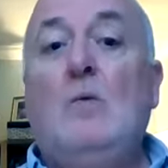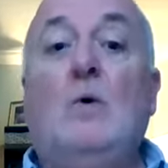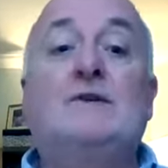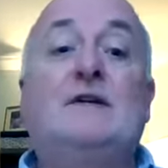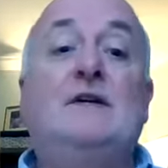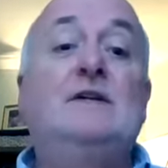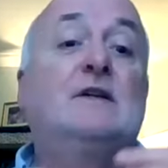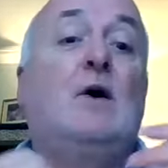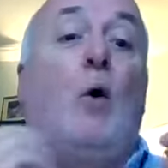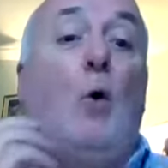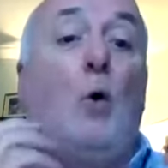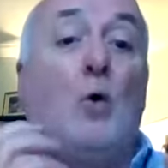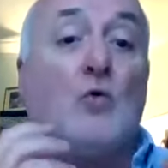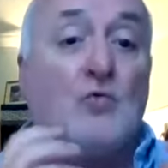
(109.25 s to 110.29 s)
what is
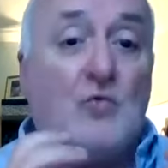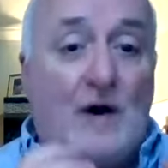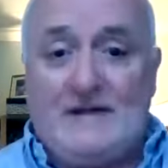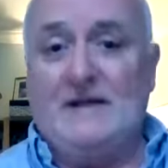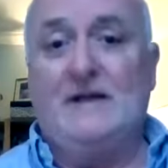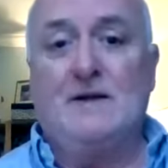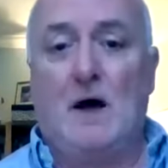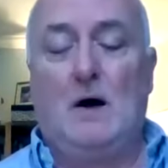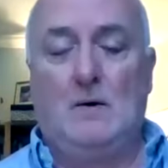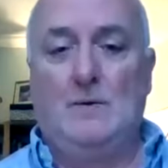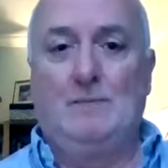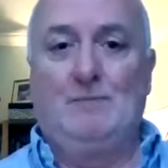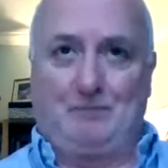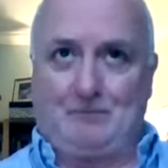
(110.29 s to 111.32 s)
already
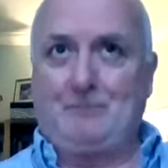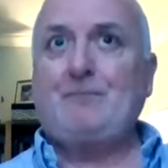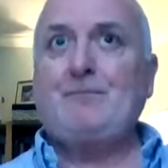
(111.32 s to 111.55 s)
known